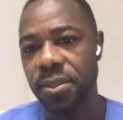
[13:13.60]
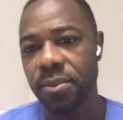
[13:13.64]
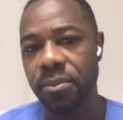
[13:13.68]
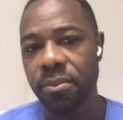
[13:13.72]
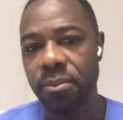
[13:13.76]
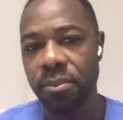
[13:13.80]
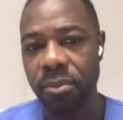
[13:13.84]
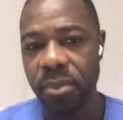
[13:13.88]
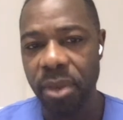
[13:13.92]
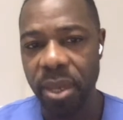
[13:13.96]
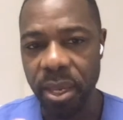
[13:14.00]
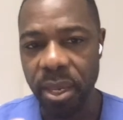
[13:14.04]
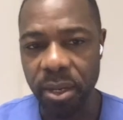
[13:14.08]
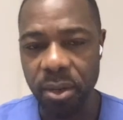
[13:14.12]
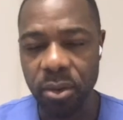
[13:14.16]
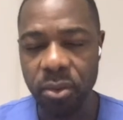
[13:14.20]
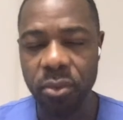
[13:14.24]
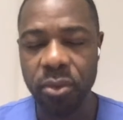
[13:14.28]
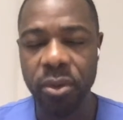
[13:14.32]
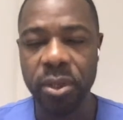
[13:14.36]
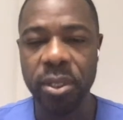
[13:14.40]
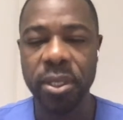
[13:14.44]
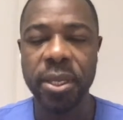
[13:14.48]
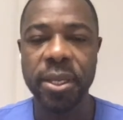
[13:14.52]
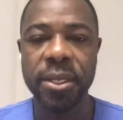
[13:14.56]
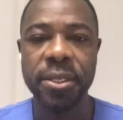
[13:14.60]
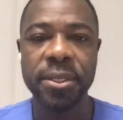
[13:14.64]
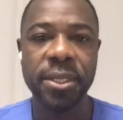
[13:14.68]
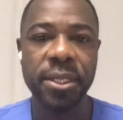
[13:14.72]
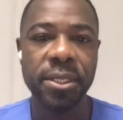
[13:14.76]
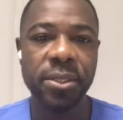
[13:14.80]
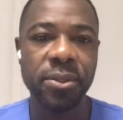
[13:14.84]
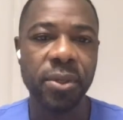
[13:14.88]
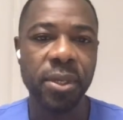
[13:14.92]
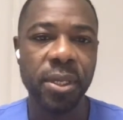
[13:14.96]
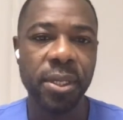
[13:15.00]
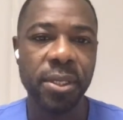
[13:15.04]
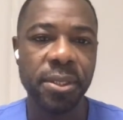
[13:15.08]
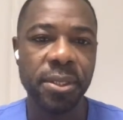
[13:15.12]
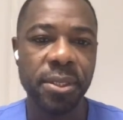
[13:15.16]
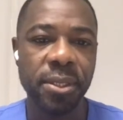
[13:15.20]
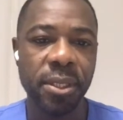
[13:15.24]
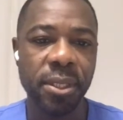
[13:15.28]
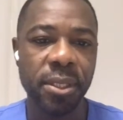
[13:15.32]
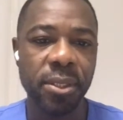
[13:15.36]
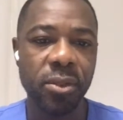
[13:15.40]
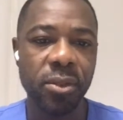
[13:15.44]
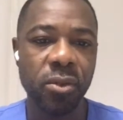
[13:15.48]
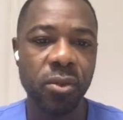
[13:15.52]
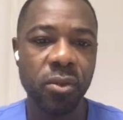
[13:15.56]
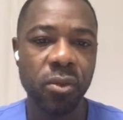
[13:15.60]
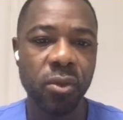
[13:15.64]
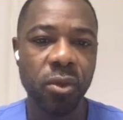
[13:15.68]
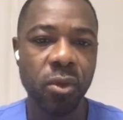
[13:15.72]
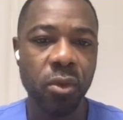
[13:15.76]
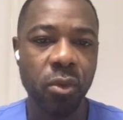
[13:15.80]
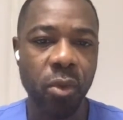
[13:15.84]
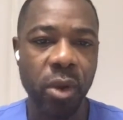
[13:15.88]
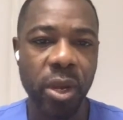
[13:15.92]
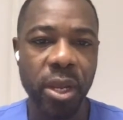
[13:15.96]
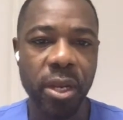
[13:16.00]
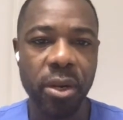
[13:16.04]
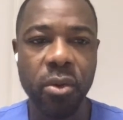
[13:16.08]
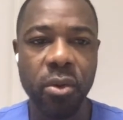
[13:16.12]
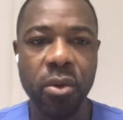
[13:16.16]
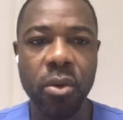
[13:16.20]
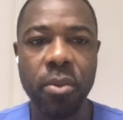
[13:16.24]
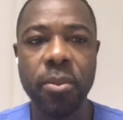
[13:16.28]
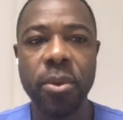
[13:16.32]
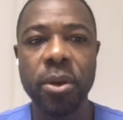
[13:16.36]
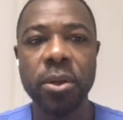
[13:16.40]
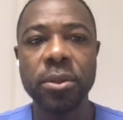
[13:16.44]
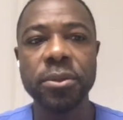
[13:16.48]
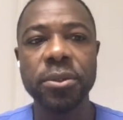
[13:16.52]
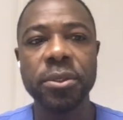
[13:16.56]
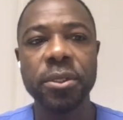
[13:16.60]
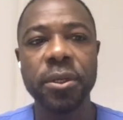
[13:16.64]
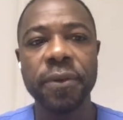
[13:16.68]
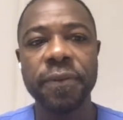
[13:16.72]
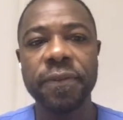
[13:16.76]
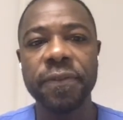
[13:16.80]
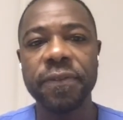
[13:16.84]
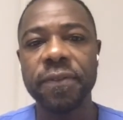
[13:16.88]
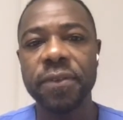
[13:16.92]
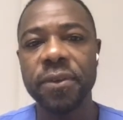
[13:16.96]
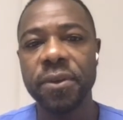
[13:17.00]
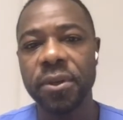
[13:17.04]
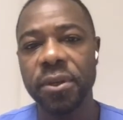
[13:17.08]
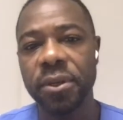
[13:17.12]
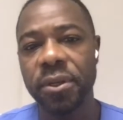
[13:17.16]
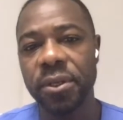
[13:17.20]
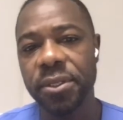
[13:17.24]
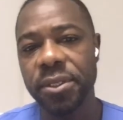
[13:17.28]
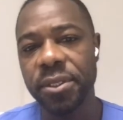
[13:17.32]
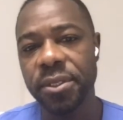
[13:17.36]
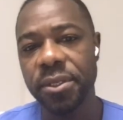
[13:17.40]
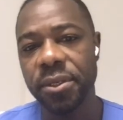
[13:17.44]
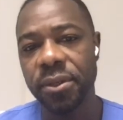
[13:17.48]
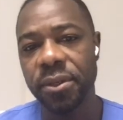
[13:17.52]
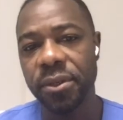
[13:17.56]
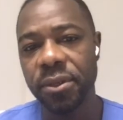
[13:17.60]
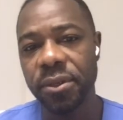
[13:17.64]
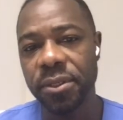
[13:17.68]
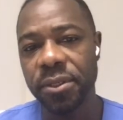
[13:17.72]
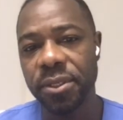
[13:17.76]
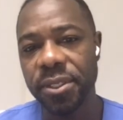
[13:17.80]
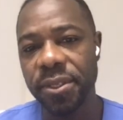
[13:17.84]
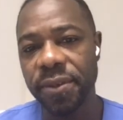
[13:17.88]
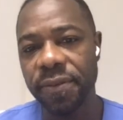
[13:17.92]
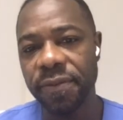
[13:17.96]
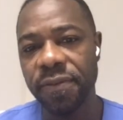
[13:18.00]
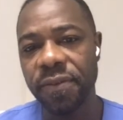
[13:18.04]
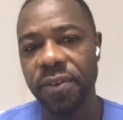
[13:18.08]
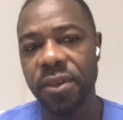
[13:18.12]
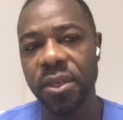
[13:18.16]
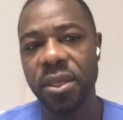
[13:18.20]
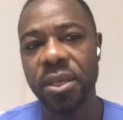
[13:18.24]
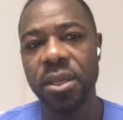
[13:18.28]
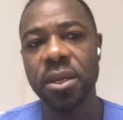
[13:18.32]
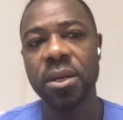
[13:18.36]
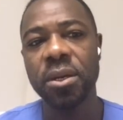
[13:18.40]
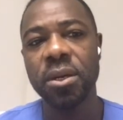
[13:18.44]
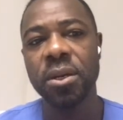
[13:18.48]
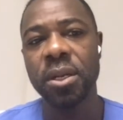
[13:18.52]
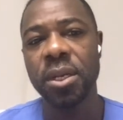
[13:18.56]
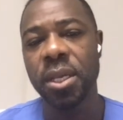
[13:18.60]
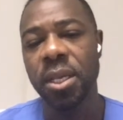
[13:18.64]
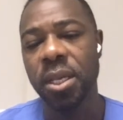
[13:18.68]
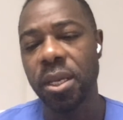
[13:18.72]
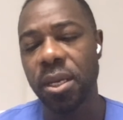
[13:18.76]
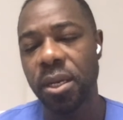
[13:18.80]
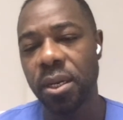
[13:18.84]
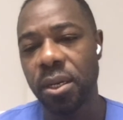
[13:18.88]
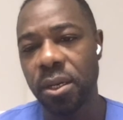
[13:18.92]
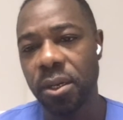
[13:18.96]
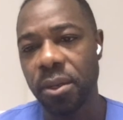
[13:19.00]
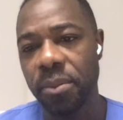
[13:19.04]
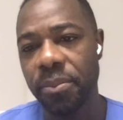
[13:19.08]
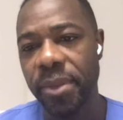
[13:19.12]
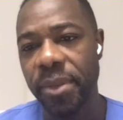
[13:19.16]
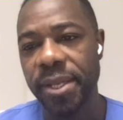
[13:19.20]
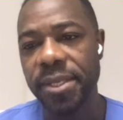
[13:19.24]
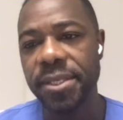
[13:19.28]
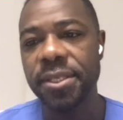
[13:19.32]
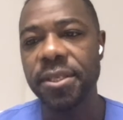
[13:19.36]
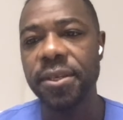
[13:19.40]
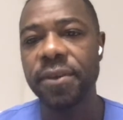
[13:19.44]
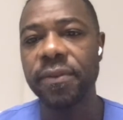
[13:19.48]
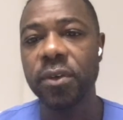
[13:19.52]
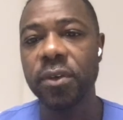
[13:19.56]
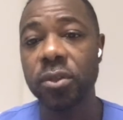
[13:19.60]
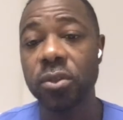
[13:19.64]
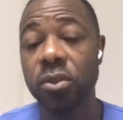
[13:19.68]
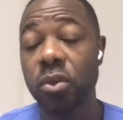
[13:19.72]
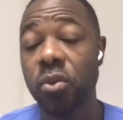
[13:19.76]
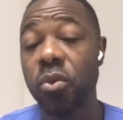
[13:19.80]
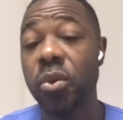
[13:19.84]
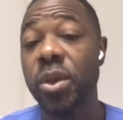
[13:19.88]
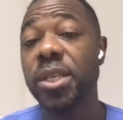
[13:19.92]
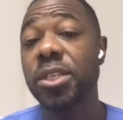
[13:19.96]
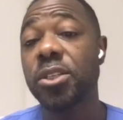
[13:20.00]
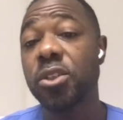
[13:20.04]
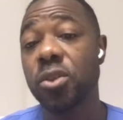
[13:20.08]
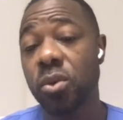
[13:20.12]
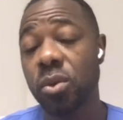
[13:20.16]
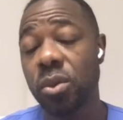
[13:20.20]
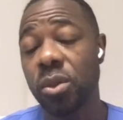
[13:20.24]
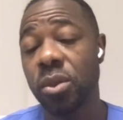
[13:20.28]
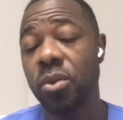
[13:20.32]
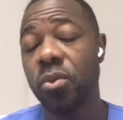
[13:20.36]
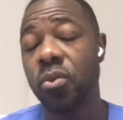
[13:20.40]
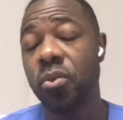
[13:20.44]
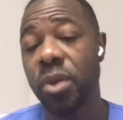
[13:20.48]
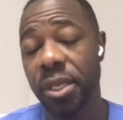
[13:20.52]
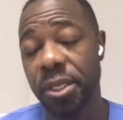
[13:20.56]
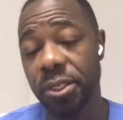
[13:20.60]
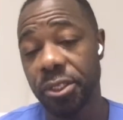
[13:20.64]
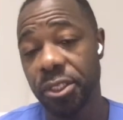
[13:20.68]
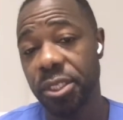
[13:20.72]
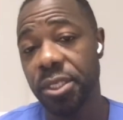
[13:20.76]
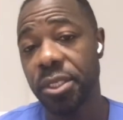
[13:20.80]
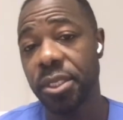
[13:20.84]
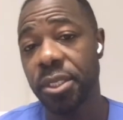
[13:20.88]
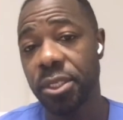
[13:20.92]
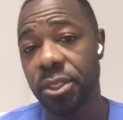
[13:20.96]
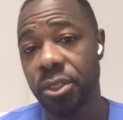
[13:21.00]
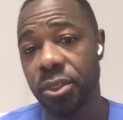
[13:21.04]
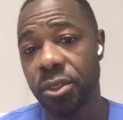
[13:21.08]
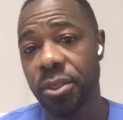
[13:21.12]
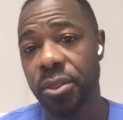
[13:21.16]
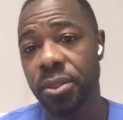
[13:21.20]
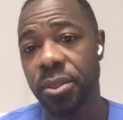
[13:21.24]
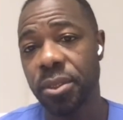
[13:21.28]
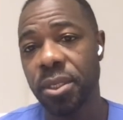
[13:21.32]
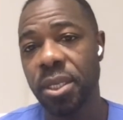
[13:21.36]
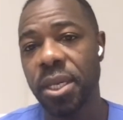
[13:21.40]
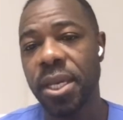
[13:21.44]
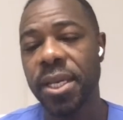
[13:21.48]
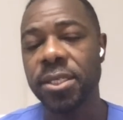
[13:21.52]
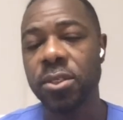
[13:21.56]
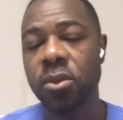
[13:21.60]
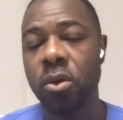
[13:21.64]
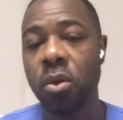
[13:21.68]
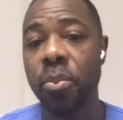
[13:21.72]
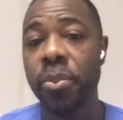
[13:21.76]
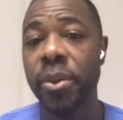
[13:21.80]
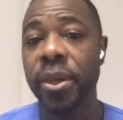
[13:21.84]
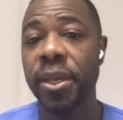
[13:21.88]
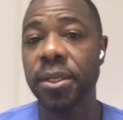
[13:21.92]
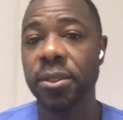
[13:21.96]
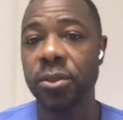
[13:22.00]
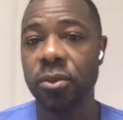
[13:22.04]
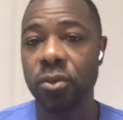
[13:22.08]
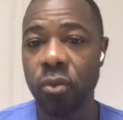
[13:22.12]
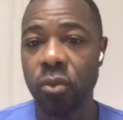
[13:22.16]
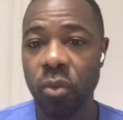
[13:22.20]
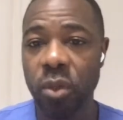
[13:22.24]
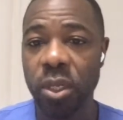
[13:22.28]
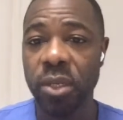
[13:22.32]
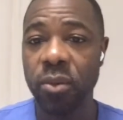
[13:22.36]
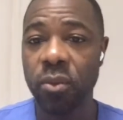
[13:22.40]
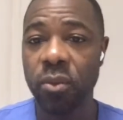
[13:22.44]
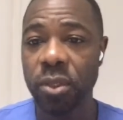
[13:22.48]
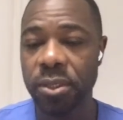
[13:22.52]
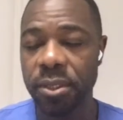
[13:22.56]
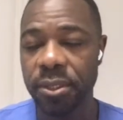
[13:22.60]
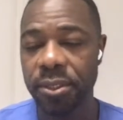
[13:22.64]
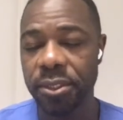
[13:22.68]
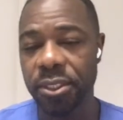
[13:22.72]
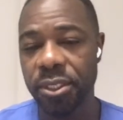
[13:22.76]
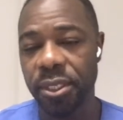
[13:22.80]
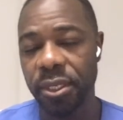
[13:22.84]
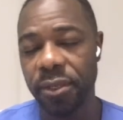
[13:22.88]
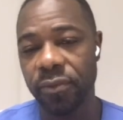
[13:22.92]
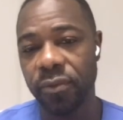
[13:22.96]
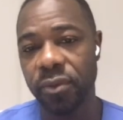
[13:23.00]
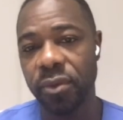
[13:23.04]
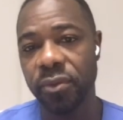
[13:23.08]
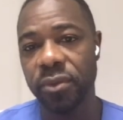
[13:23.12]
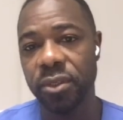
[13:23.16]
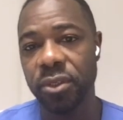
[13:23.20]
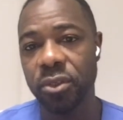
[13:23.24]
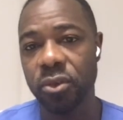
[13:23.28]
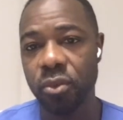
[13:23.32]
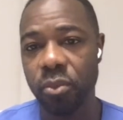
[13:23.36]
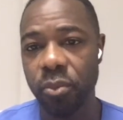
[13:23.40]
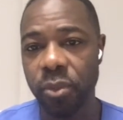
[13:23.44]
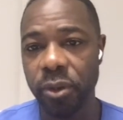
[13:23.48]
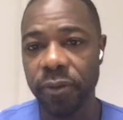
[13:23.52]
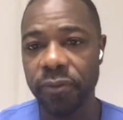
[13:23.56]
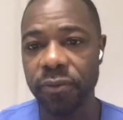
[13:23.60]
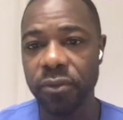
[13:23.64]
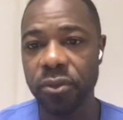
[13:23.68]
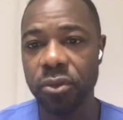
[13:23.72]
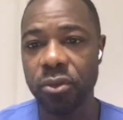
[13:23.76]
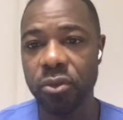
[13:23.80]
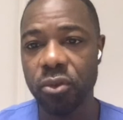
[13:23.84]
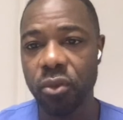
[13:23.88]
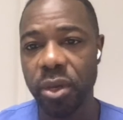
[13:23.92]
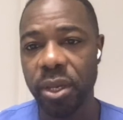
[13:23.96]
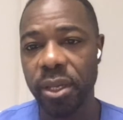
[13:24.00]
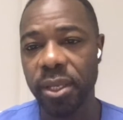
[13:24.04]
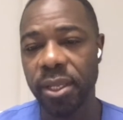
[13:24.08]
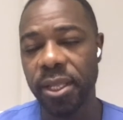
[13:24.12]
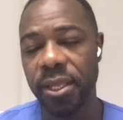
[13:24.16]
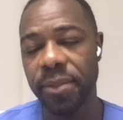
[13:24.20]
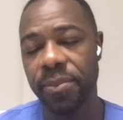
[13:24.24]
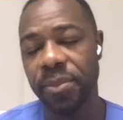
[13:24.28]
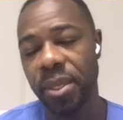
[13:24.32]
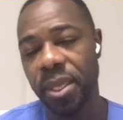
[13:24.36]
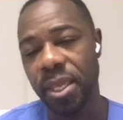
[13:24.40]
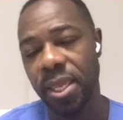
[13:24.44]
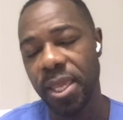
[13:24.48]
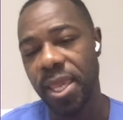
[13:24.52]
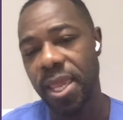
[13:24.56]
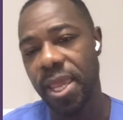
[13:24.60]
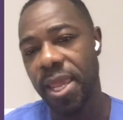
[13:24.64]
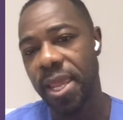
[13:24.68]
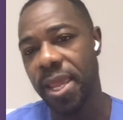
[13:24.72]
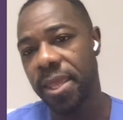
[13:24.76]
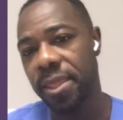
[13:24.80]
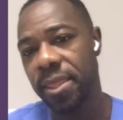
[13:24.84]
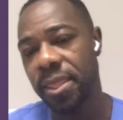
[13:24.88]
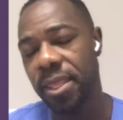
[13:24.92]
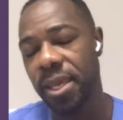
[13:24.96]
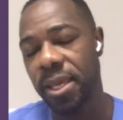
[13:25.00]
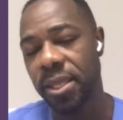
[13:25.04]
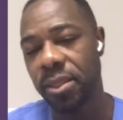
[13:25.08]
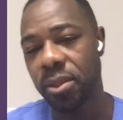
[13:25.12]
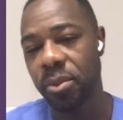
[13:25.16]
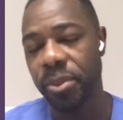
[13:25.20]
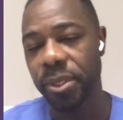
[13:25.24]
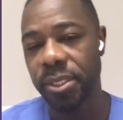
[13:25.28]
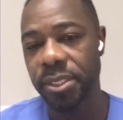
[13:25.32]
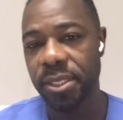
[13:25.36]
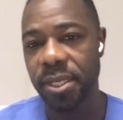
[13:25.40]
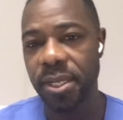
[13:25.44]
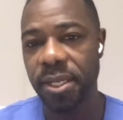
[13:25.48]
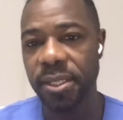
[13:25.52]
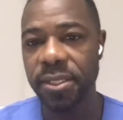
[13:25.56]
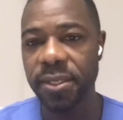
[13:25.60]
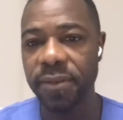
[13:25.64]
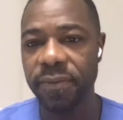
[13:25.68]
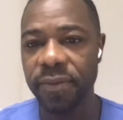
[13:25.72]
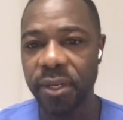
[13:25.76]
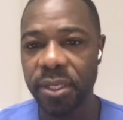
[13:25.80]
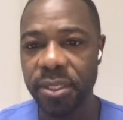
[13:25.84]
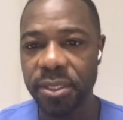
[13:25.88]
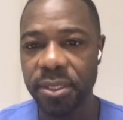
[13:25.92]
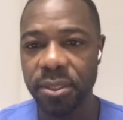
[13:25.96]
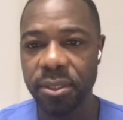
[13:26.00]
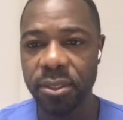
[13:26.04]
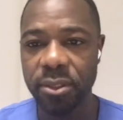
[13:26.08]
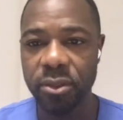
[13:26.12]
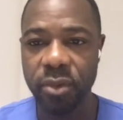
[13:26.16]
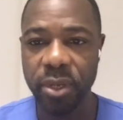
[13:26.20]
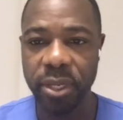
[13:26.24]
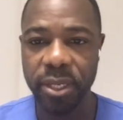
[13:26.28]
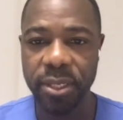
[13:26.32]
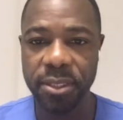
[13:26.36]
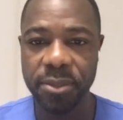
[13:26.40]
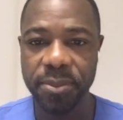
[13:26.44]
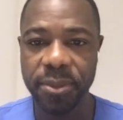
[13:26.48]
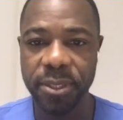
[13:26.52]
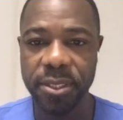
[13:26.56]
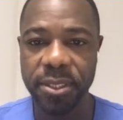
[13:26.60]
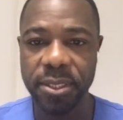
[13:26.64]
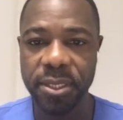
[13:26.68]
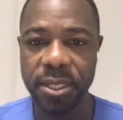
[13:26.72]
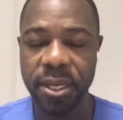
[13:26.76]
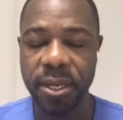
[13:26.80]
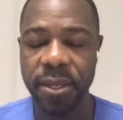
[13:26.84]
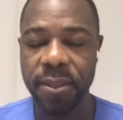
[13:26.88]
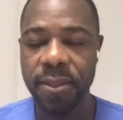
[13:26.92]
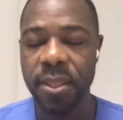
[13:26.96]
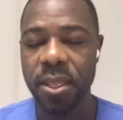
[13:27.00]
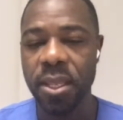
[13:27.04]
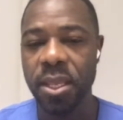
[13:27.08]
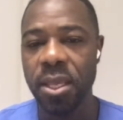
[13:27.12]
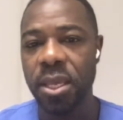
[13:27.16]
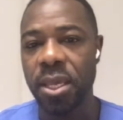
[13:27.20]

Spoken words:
may correlate, as you can see, to greater amount of severe, massive or torrential regurgitation as compared to what was achieved with both the TriClip and the Pascal device in the tricuspid side.